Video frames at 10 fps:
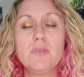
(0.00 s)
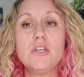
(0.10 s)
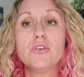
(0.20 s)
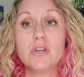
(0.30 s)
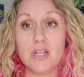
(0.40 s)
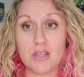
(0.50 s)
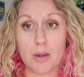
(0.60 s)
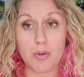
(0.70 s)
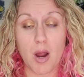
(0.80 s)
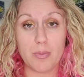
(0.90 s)
You're getting
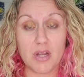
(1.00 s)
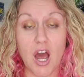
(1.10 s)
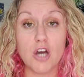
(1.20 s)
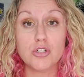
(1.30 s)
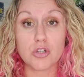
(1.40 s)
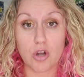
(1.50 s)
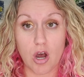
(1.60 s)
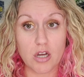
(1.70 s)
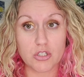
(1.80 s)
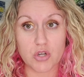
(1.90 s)
that property under
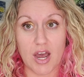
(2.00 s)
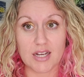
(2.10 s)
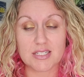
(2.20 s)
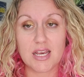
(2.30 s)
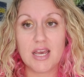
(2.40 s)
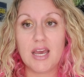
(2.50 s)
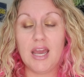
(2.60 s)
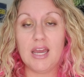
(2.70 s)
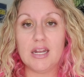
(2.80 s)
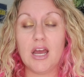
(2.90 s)
contract,
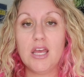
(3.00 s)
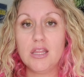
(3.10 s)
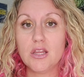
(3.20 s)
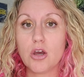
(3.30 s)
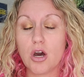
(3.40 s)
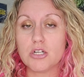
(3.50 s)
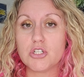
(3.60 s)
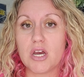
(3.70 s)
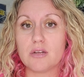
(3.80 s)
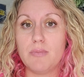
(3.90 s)
and in the
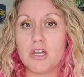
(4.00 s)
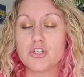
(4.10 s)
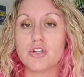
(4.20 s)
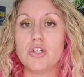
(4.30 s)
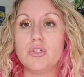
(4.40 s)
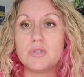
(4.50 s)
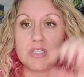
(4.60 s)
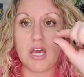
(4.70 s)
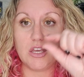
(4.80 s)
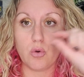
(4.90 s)
contract, make sure you
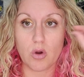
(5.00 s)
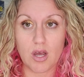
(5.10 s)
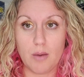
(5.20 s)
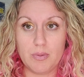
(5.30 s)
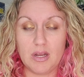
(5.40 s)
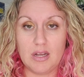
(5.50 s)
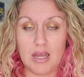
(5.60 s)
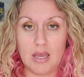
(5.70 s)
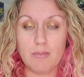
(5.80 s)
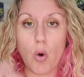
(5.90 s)
say your company
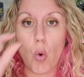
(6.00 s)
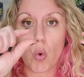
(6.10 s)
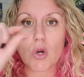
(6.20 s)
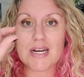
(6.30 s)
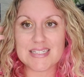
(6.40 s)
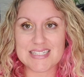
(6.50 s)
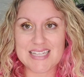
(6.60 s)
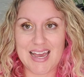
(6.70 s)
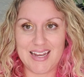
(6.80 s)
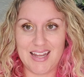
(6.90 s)
name or
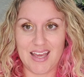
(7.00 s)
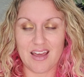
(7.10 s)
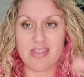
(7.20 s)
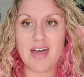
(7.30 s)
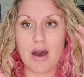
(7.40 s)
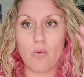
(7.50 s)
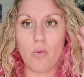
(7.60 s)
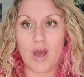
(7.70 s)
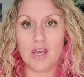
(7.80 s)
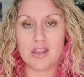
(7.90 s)
assignee. That
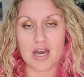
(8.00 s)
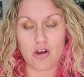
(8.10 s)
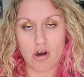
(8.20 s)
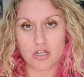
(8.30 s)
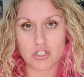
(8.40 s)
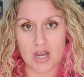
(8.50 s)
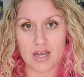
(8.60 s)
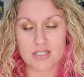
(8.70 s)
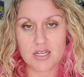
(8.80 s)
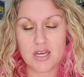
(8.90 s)
way, that contract,